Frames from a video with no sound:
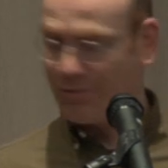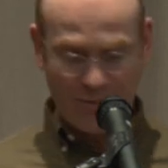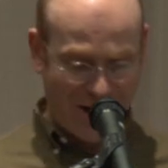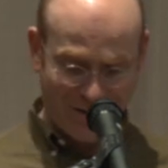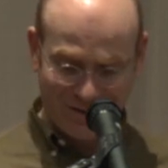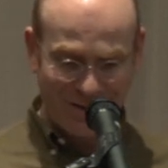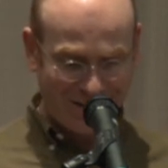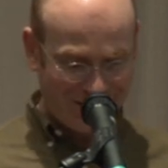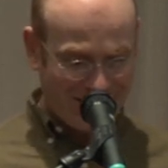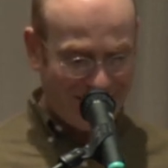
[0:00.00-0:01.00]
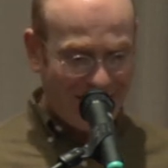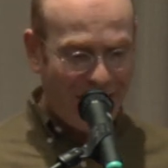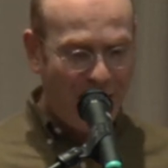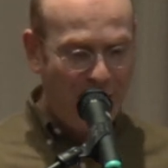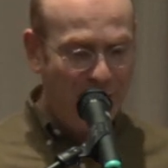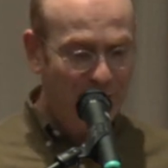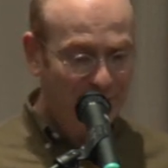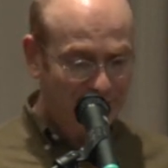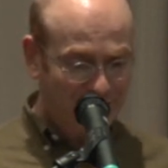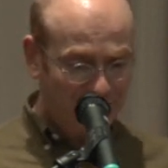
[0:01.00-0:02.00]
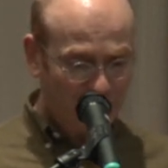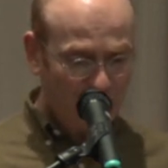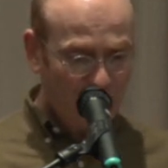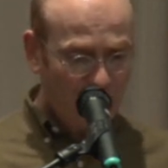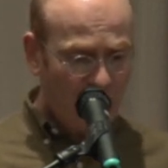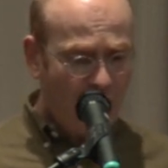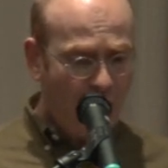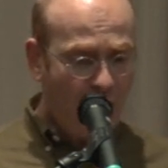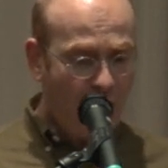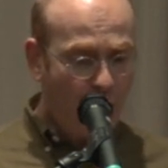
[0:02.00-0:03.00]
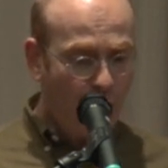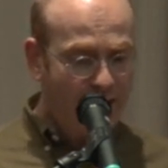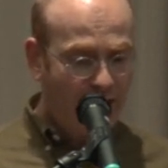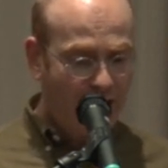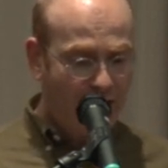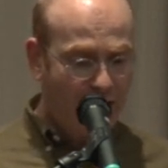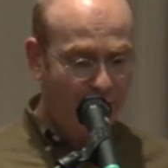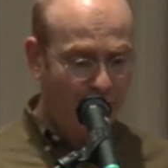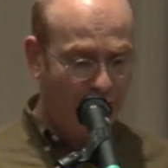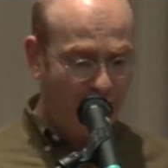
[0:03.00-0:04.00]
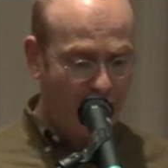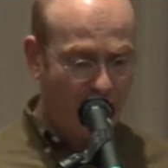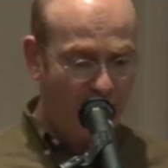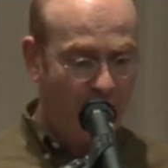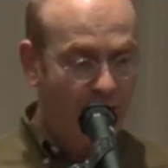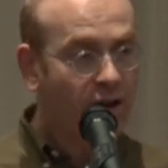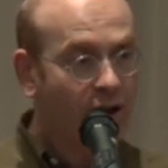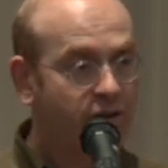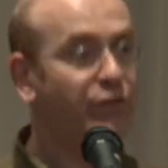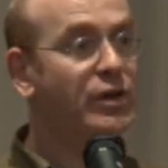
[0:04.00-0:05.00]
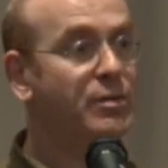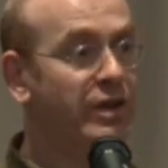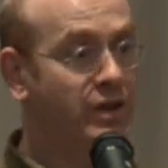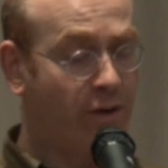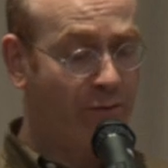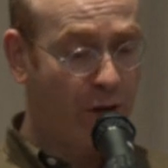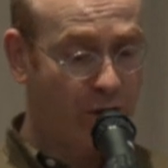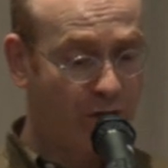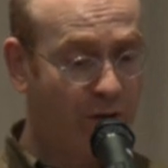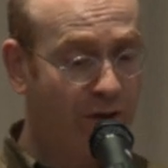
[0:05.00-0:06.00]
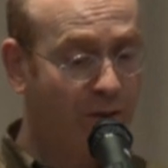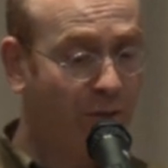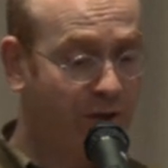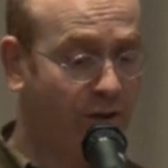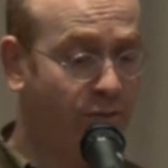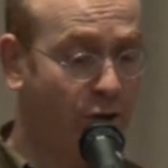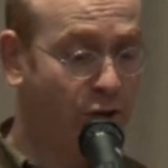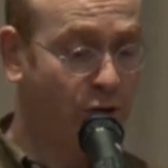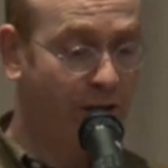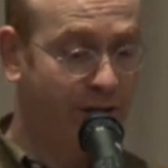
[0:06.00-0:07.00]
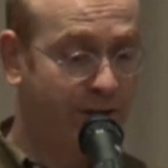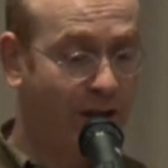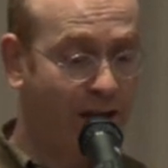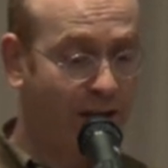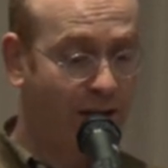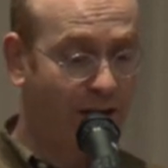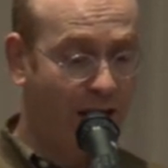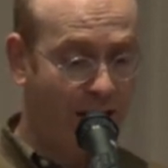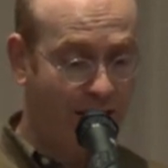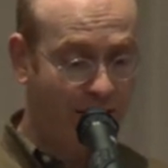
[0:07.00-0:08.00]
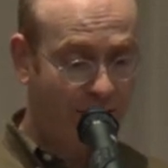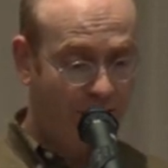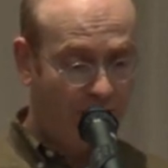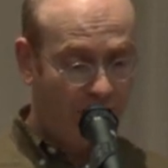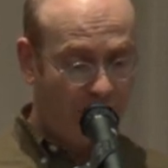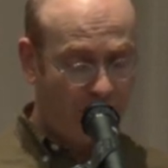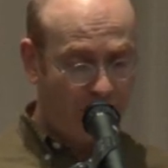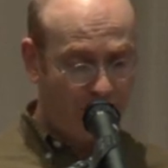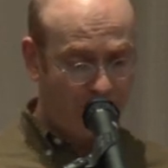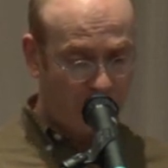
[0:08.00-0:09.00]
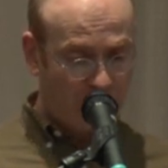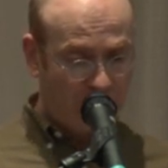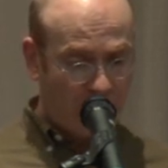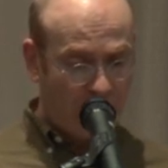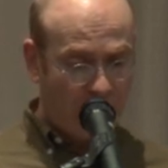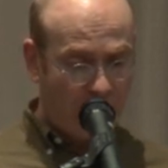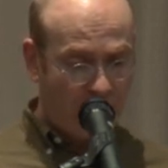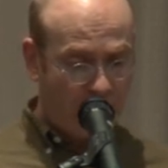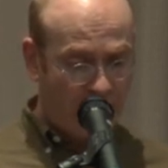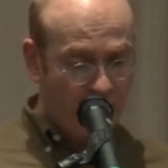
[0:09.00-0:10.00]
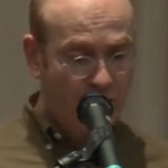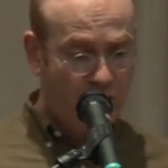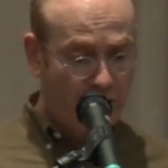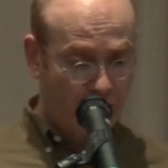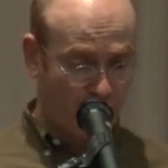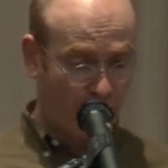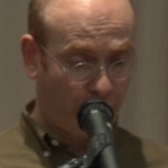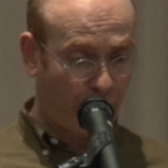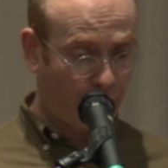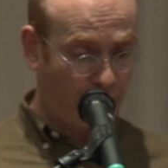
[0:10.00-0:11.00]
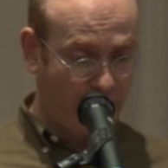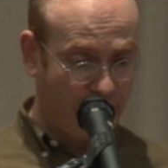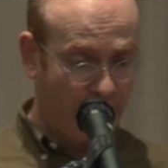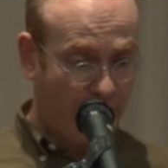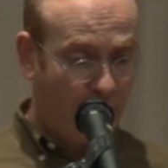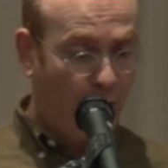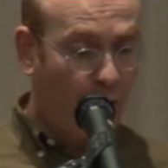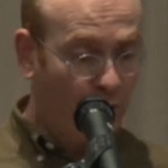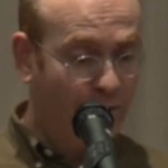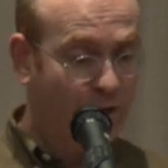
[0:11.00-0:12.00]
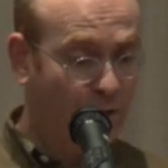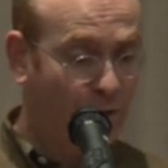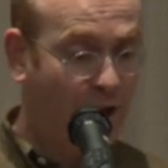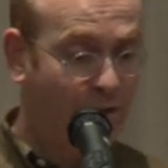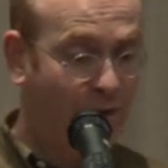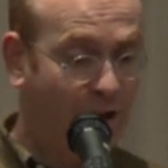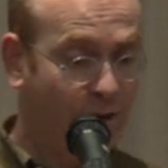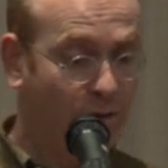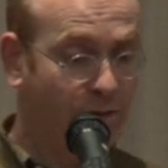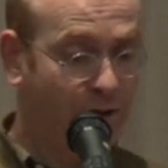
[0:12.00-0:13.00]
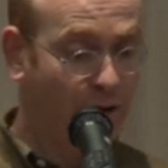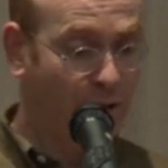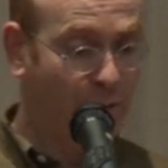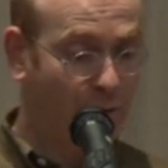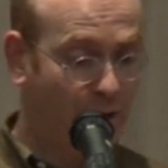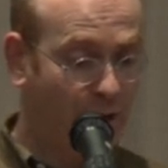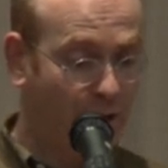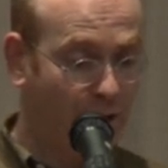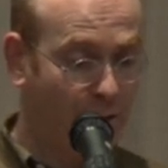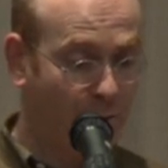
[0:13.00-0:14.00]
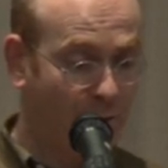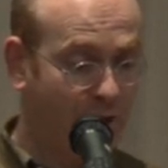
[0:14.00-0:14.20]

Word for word: round, um, uh, we have um, a, a, different implicit conversion. So this implicit conversion is taking a, um, uh, an integer literal 3 onto a value of type um,